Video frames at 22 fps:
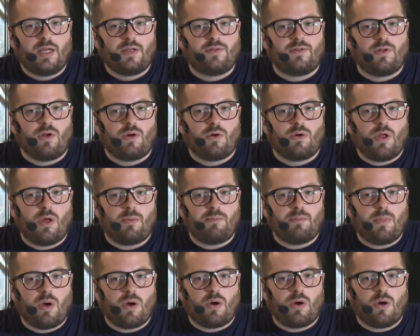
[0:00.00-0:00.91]
the
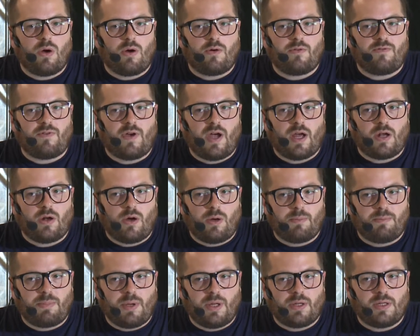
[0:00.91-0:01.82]
number of file
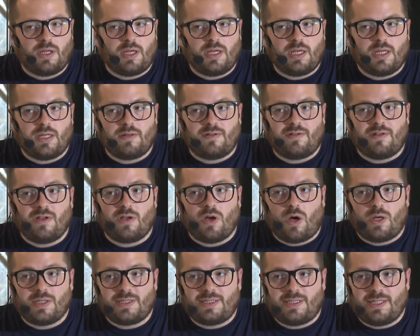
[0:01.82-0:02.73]
open in the
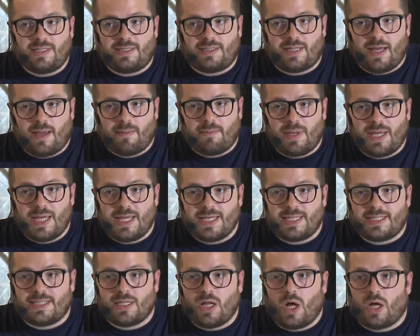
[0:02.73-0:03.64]
system
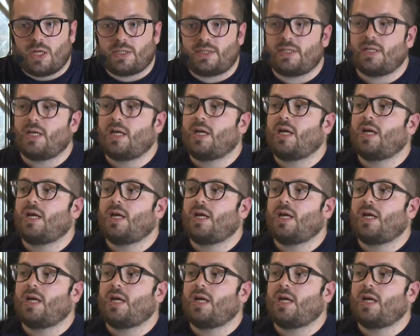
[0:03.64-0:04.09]
is not